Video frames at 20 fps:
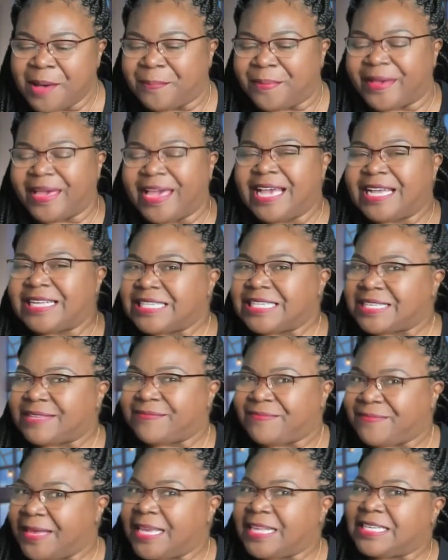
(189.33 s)
But it
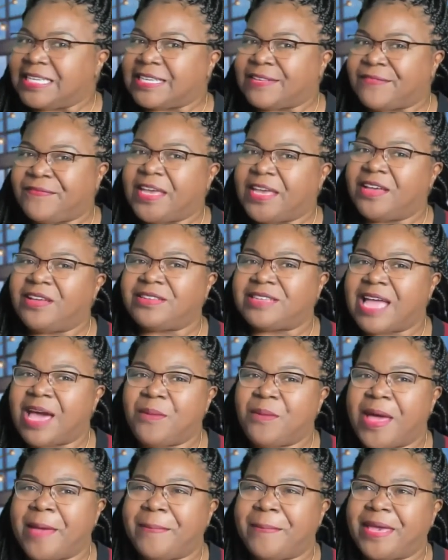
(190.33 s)
just feels
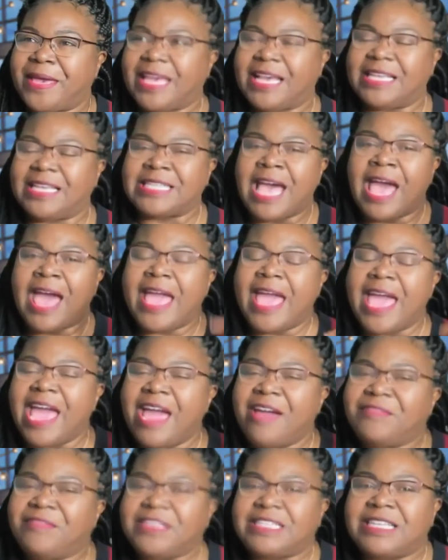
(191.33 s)
that way, because
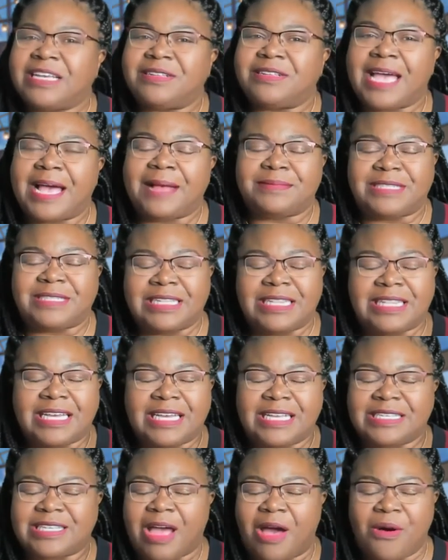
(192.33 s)
every single time
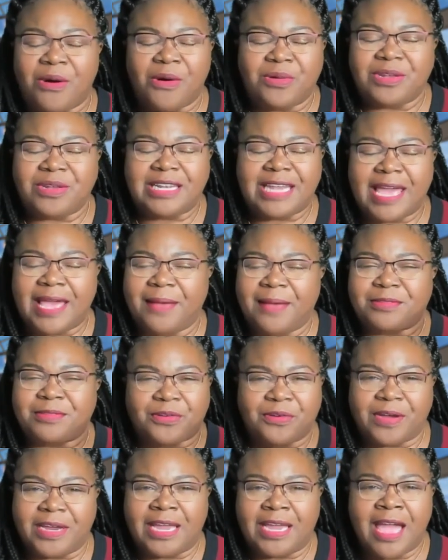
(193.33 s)
Cynthia is on the damn
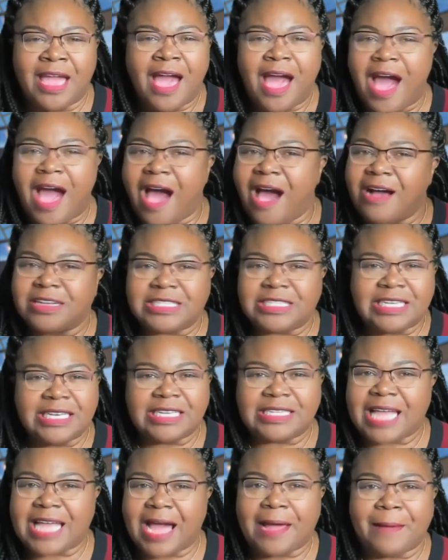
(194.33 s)
screen, all she
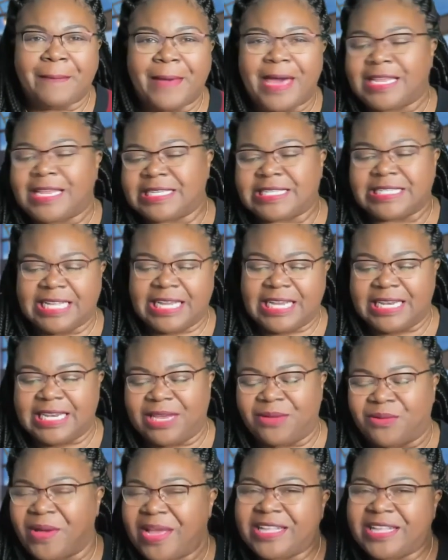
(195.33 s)
is talking about is Nene.